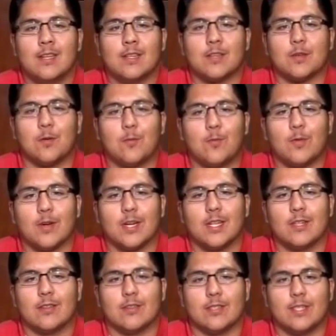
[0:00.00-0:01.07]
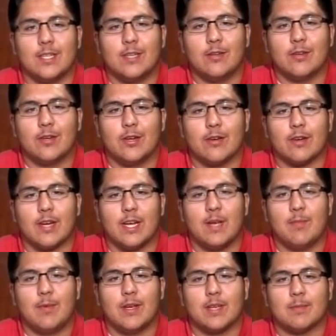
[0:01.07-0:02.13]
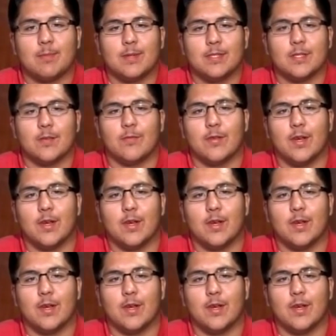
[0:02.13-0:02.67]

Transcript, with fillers: Don't forget your senior year can be expensive.